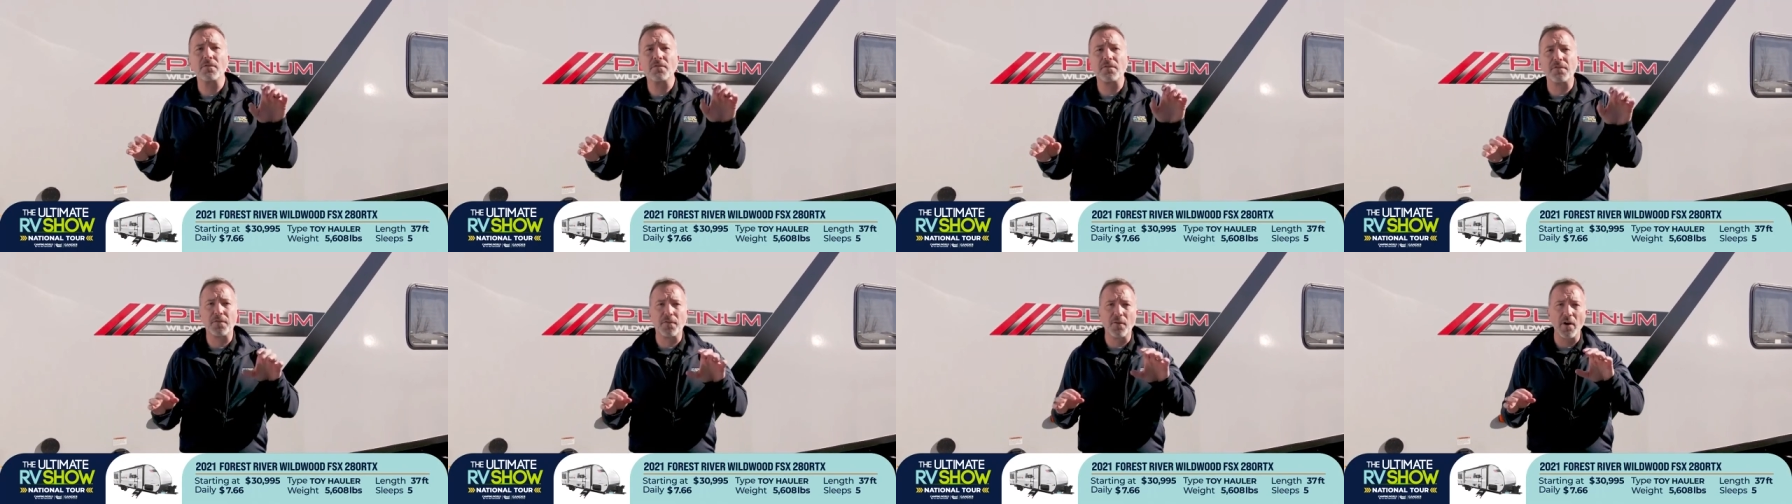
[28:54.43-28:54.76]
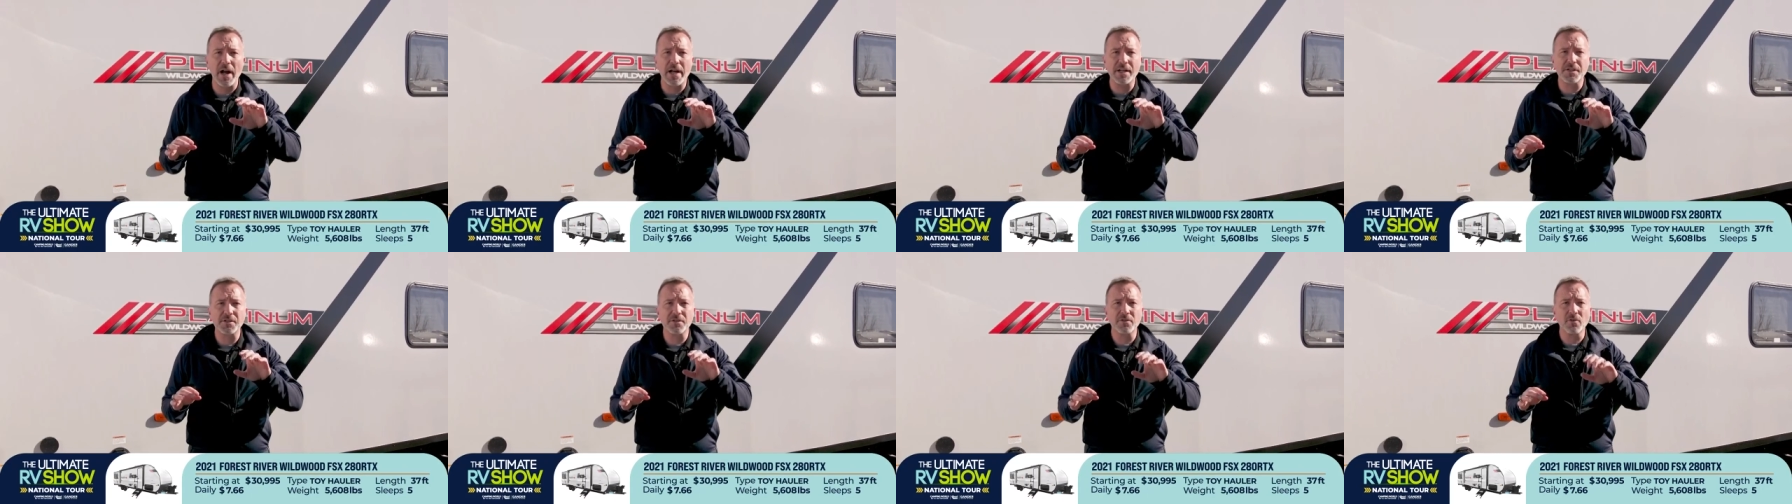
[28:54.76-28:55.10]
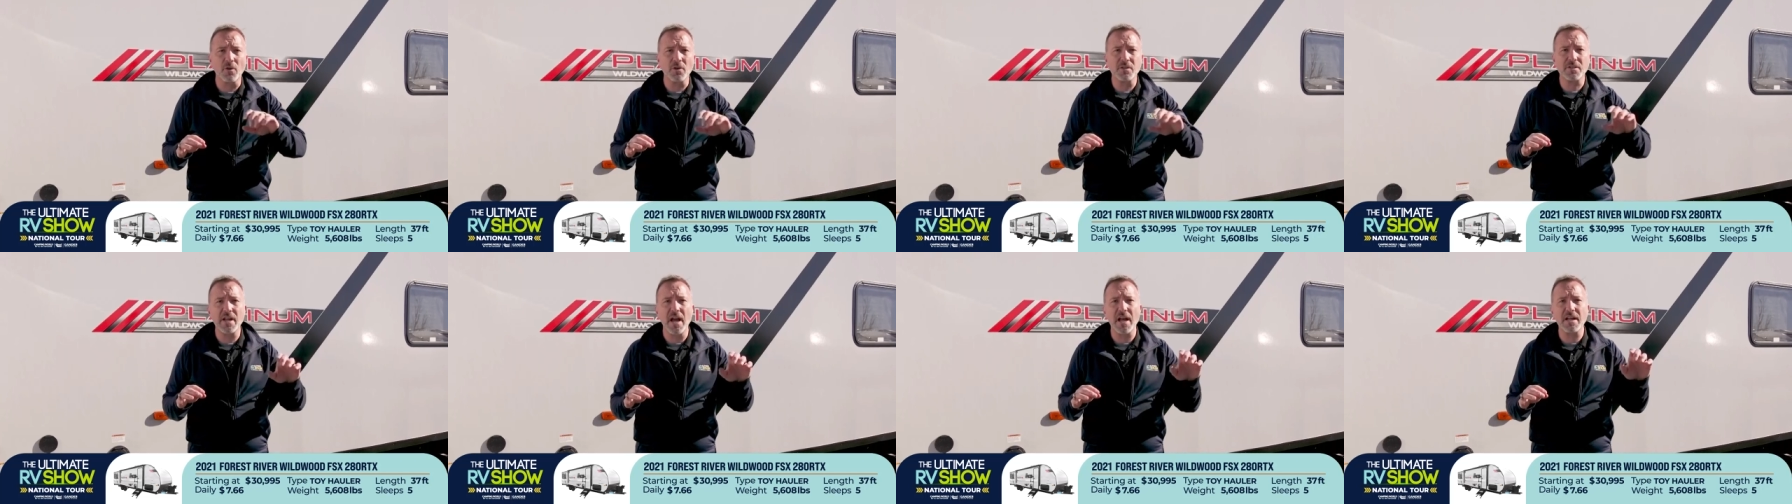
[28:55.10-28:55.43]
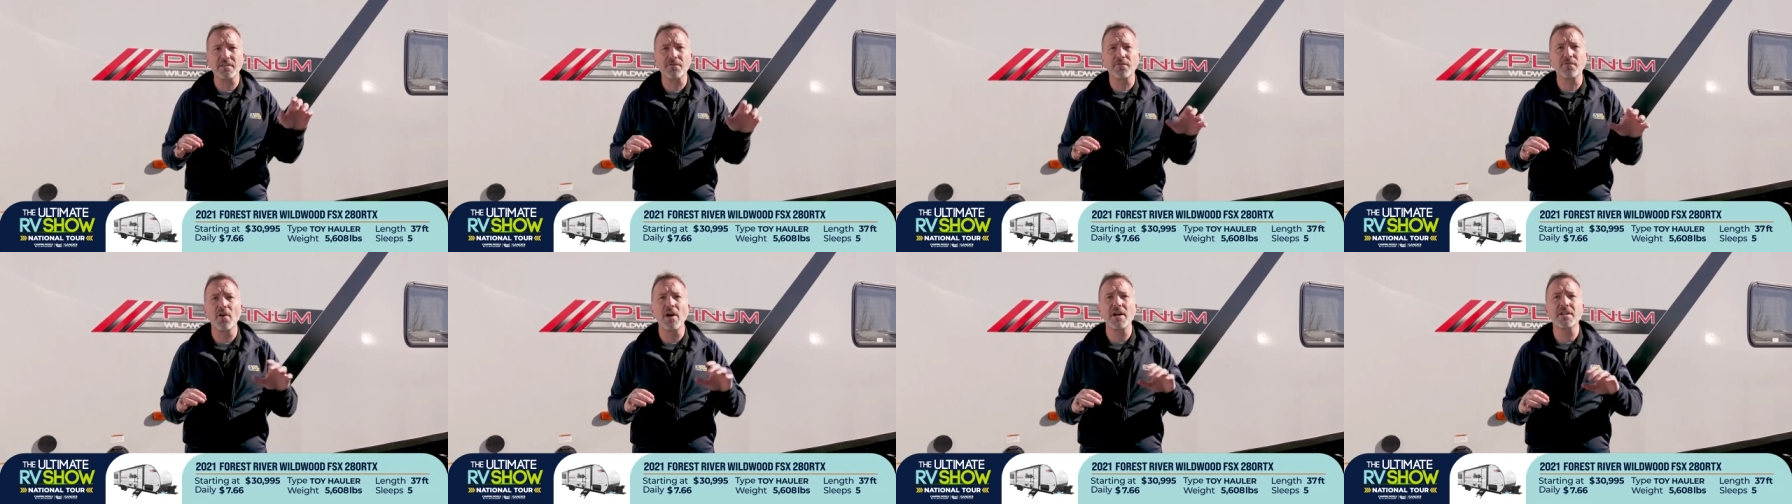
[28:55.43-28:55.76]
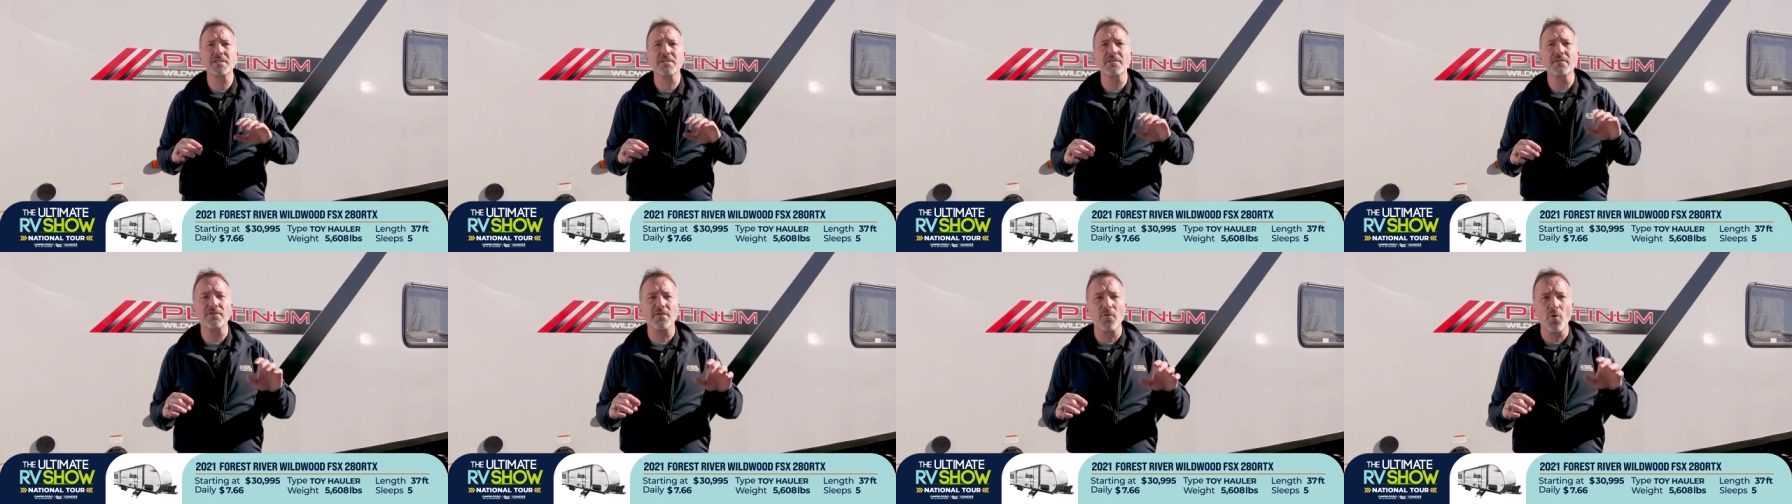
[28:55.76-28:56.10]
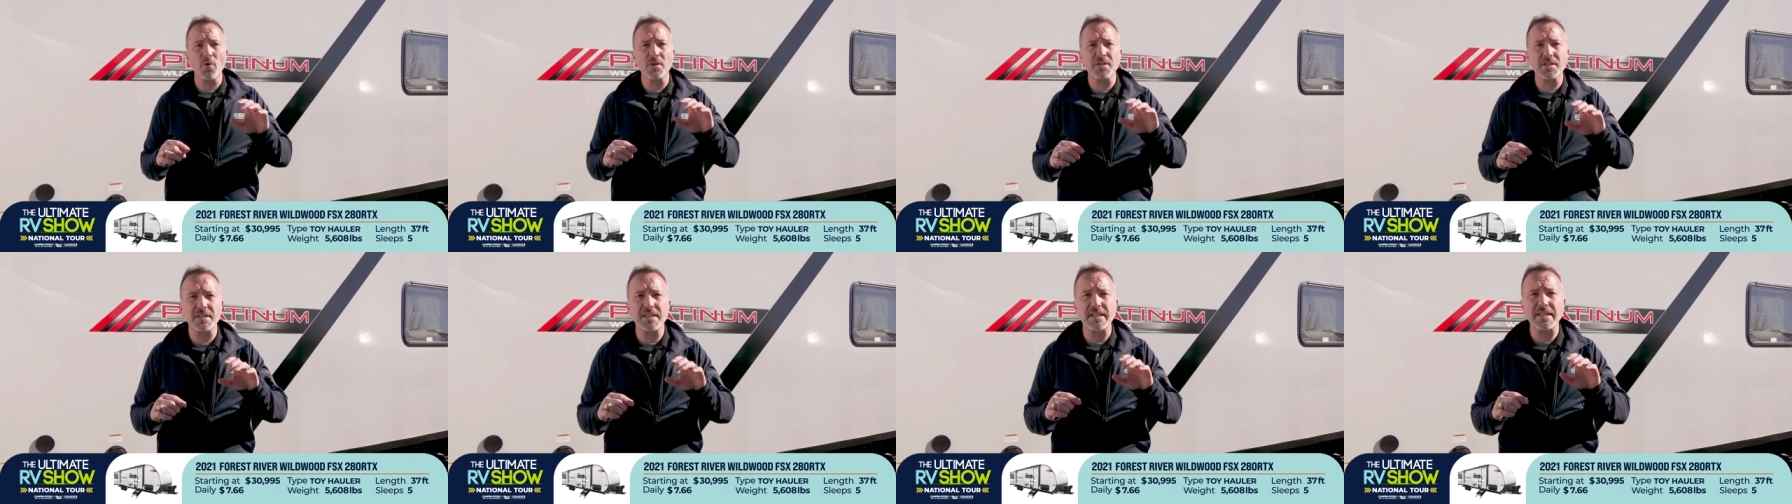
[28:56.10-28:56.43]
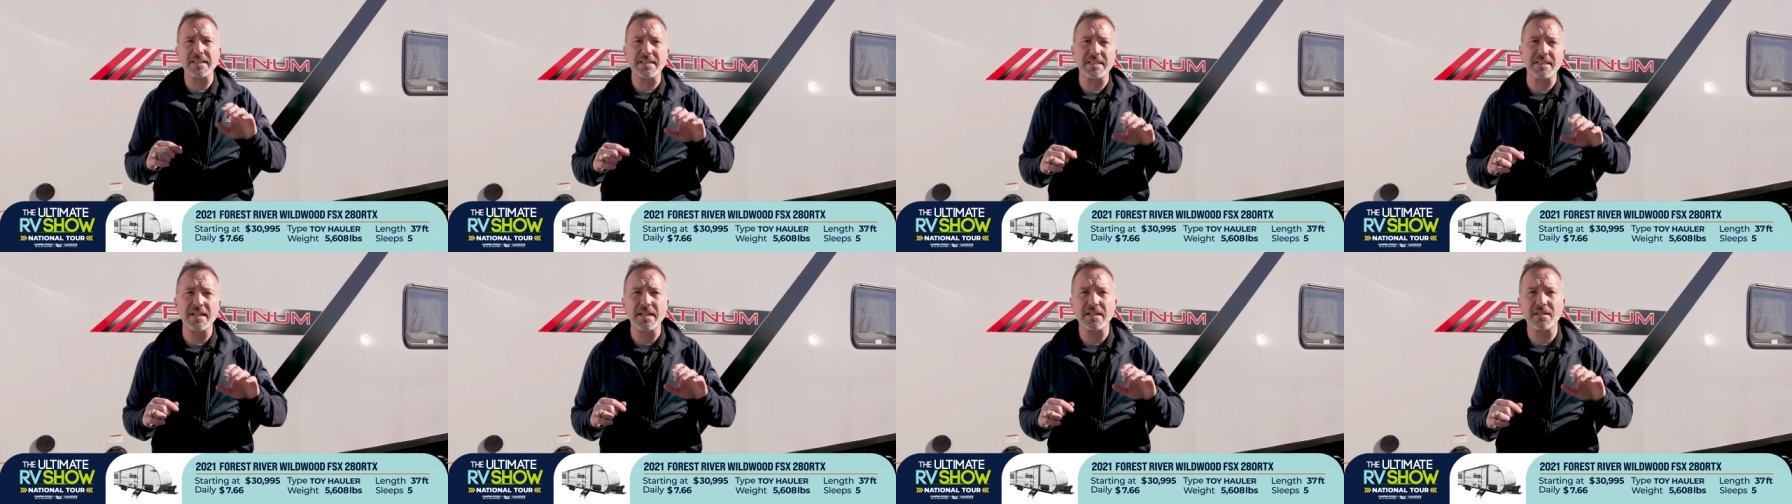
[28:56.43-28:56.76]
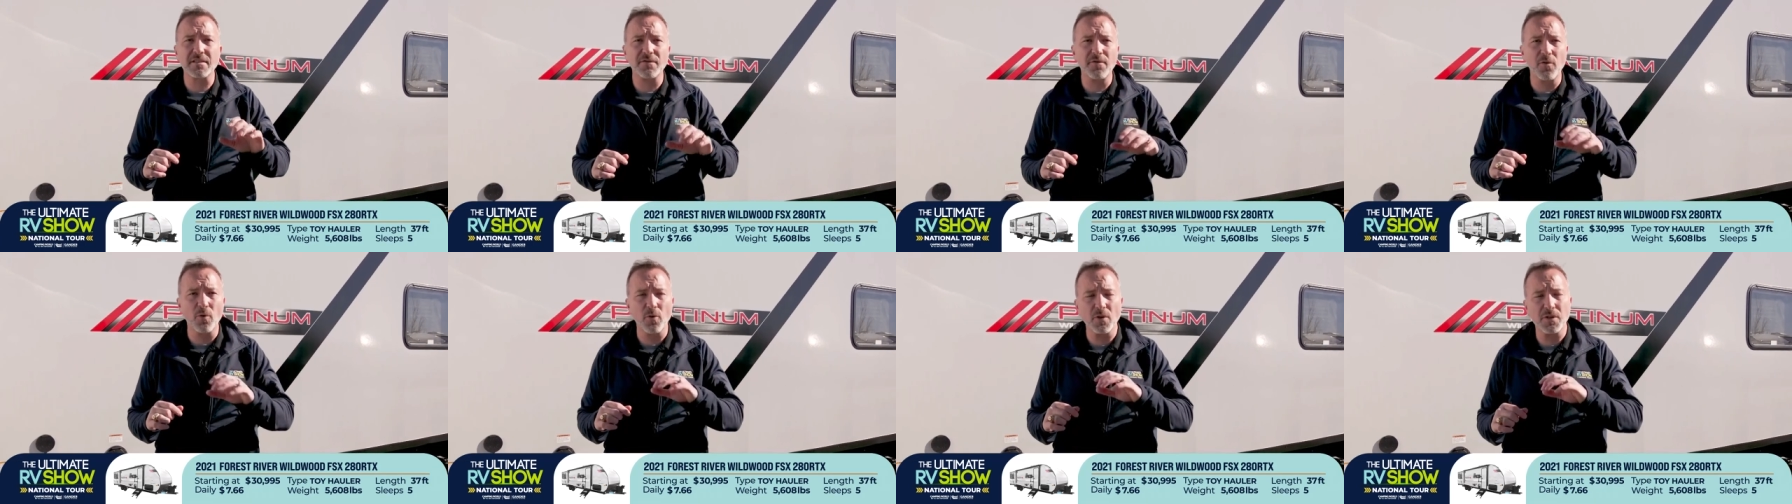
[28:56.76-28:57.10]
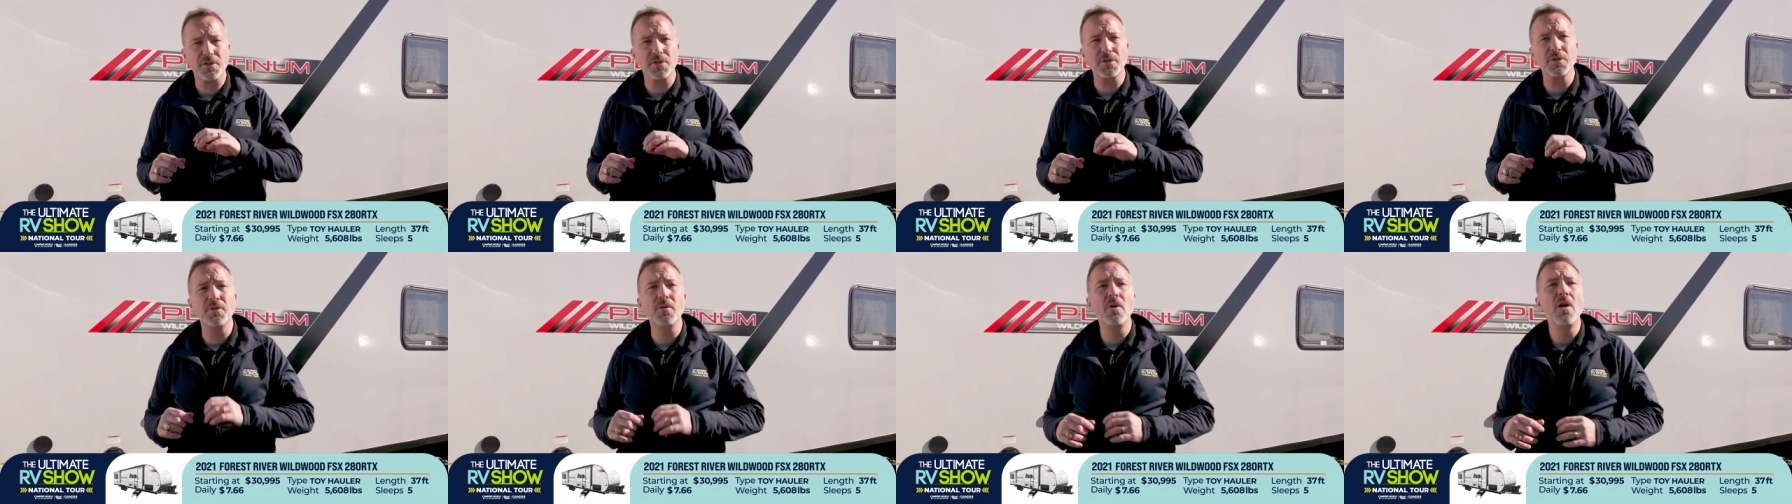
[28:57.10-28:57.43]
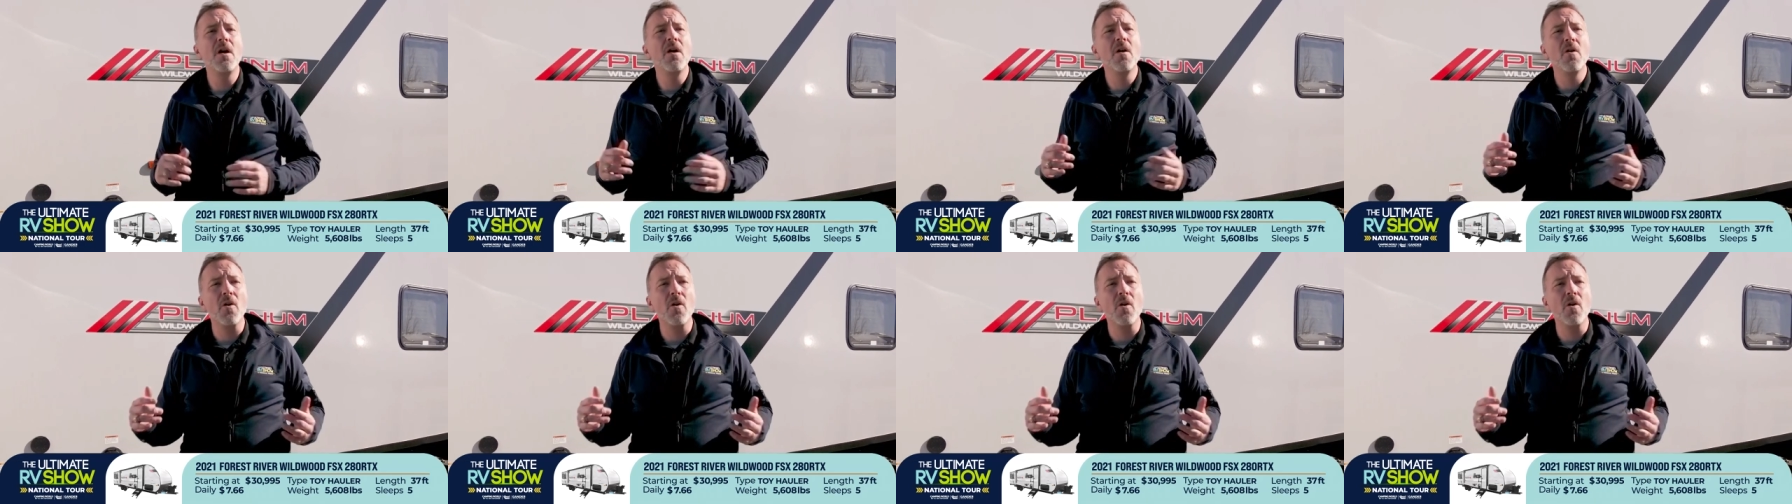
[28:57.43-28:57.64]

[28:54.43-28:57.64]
fresh or text fresh to 46642